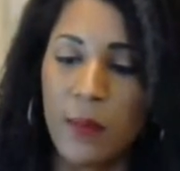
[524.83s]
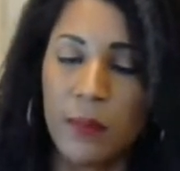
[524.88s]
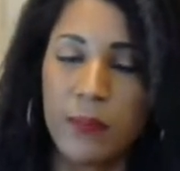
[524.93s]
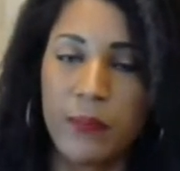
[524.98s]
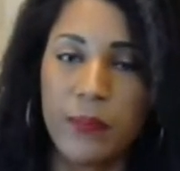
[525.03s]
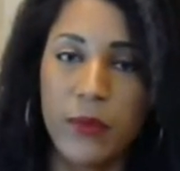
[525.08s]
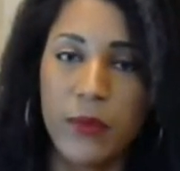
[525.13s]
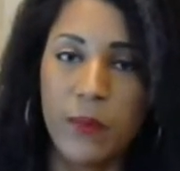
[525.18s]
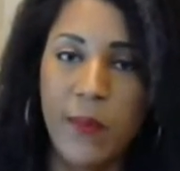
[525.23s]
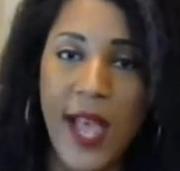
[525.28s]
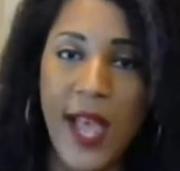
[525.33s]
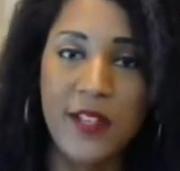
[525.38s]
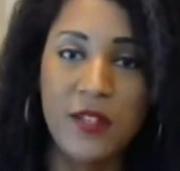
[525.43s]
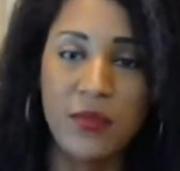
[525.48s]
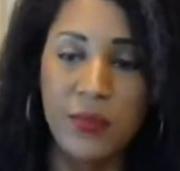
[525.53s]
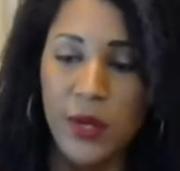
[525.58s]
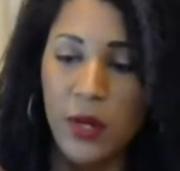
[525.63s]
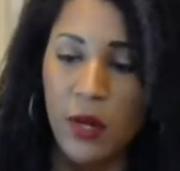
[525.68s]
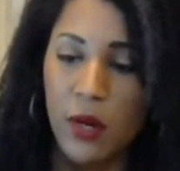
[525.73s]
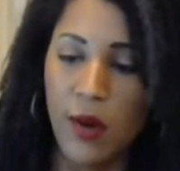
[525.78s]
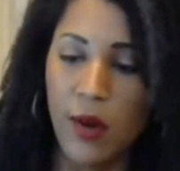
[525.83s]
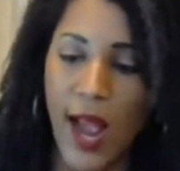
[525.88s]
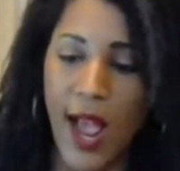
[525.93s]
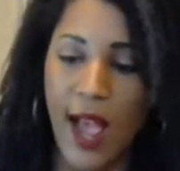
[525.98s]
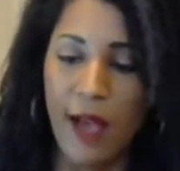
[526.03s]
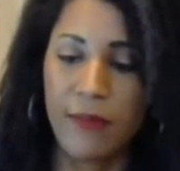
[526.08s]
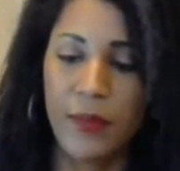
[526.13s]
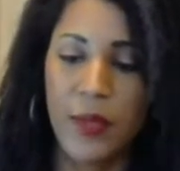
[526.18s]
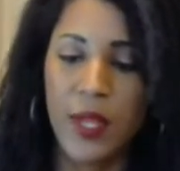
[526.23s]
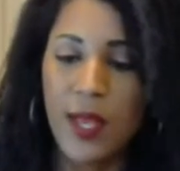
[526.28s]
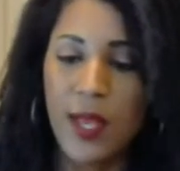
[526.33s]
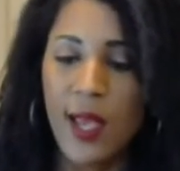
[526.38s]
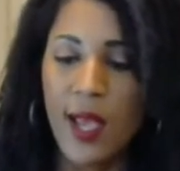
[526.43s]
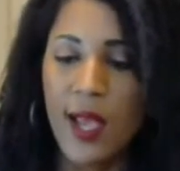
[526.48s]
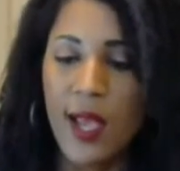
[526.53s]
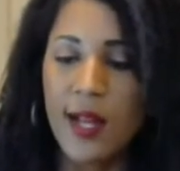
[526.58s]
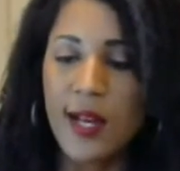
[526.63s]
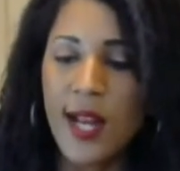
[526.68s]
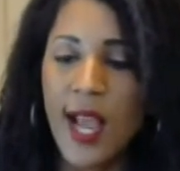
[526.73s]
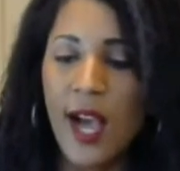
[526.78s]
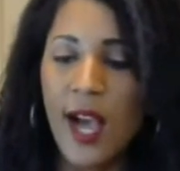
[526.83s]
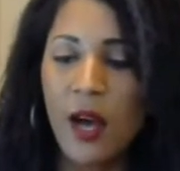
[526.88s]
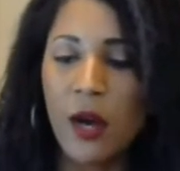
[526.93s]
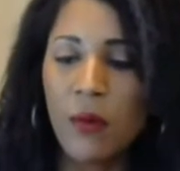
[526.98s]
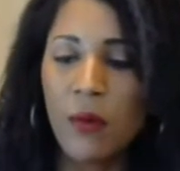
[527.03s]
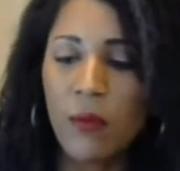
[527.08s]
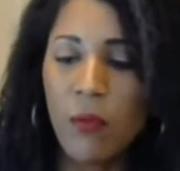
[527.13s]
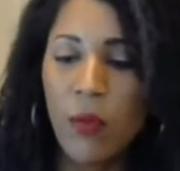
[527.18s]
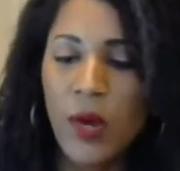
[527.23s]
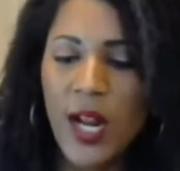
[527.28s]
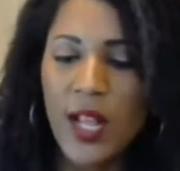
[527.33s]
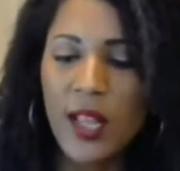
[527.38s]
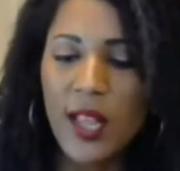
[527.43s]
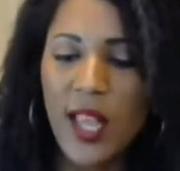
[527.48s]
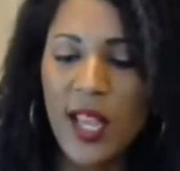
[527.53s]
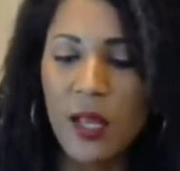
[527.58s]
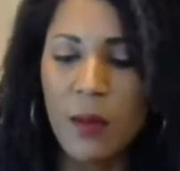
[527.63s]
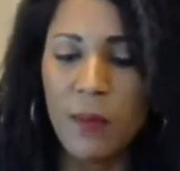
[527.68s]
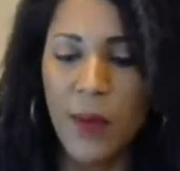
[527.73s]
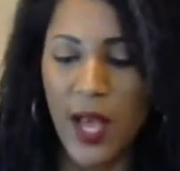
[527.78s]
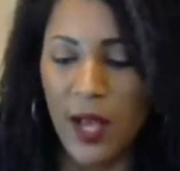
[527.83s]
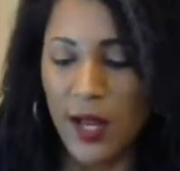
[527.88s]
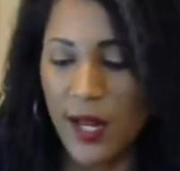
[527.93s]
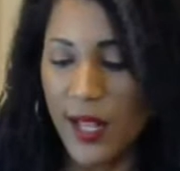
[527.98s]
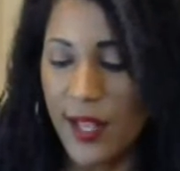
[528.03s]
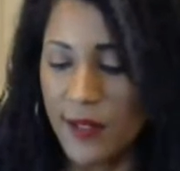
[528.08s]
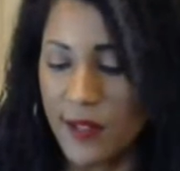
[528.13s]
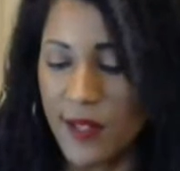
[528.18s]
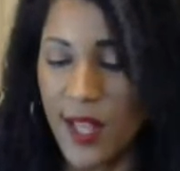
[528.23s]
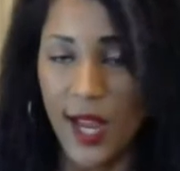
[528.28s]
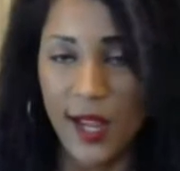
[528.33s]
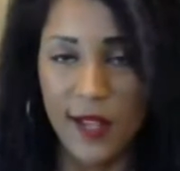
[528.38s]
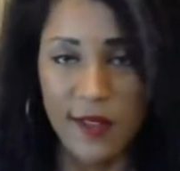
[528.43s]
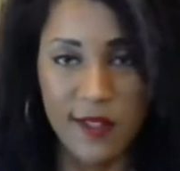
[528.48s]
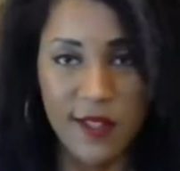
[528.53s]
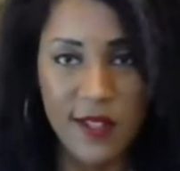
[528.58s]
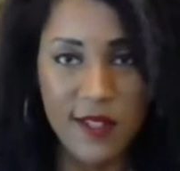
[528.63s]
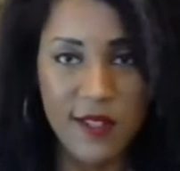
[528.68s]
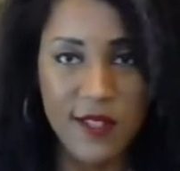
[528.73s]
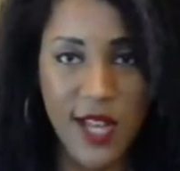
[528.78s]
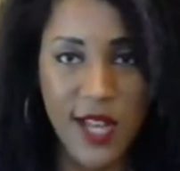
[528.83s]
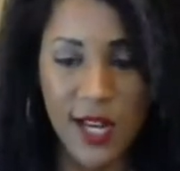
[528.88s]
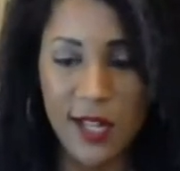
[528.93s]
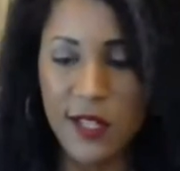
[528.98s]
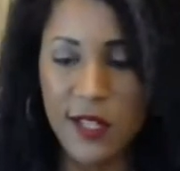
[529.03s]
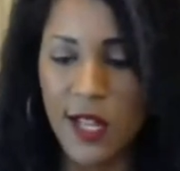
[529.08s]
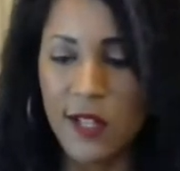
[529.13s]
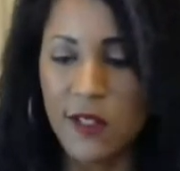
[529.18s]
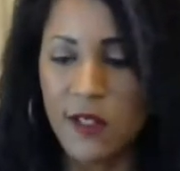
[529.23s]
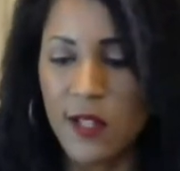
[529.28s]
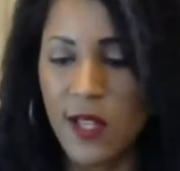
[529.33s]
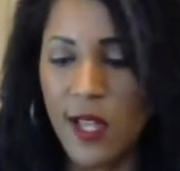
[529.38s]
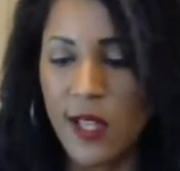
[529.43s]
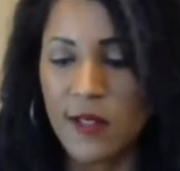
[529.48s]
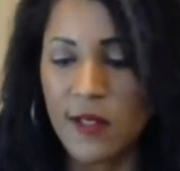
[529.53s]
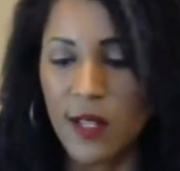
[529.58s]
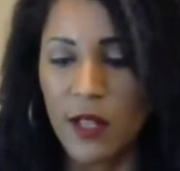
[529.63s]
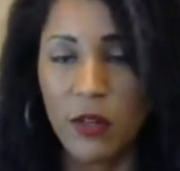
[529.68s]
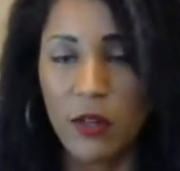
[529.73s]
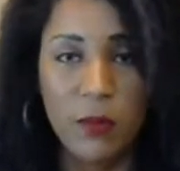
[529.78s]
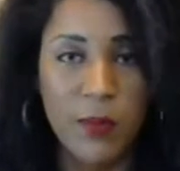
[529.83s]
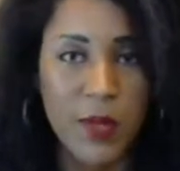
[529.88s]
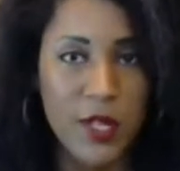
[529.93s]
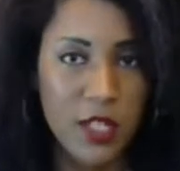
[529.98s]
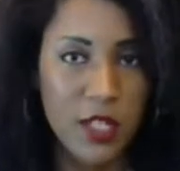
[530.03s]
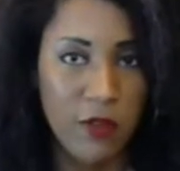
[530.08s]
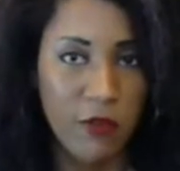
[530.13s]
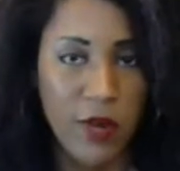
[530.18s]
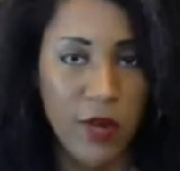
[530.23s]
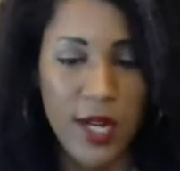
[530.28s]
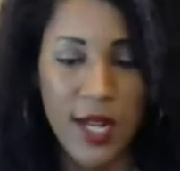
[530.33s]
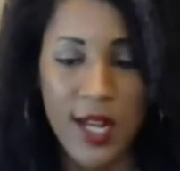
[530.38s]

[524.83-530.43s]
mastering your craft. Now, what I like about his deck is his deck is a little bit different.